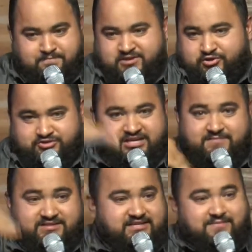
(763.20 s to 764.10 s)
little
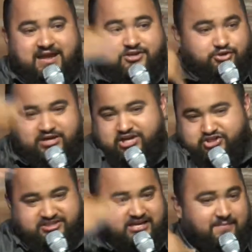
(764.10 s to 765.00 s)
demons coming at you. They could
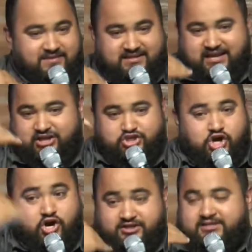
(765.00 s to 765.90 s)
just come like a
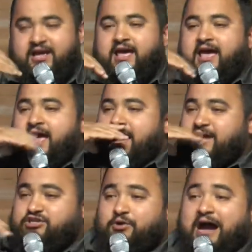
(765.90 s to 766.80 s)
dart.
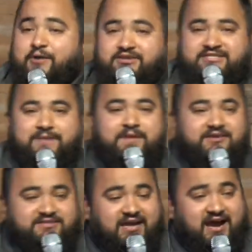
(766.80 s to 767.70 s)
And so I would step
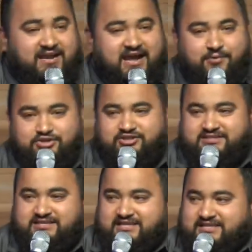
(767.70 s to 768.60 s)
outside, and I would
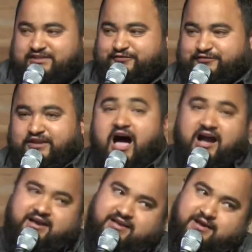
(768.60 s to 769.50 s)
just see this
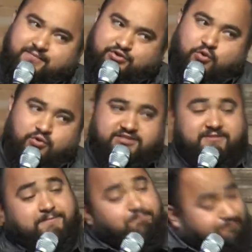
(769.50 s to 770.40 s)
flock come towards
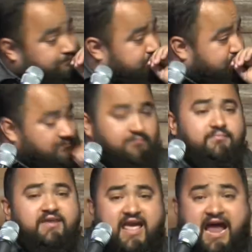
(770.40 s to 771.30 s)
me,
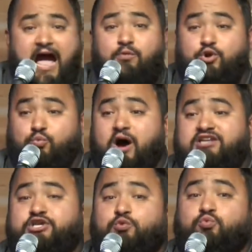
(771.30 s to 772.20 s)
and I would
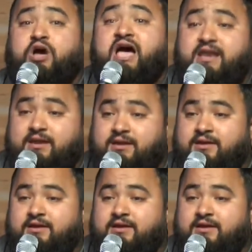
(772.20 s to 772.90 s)
want to run.